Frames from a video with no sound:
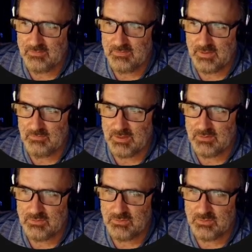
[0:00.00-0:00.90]
Then when it
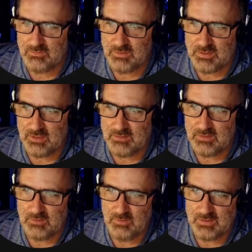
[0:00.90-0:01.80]
goes through its restart
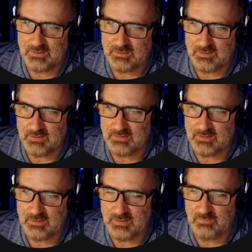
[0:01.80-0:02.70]
sequence, it's going to
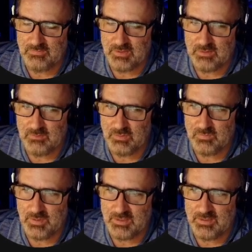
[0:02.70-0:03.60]
see that we've got the boot
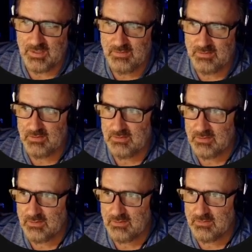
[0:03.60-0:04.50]
button down, and it's
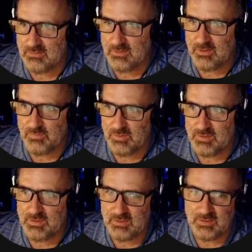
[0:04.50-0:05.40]
going to put
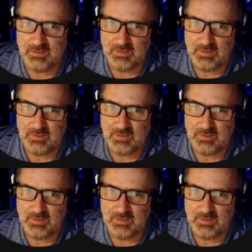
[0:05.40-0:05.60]
the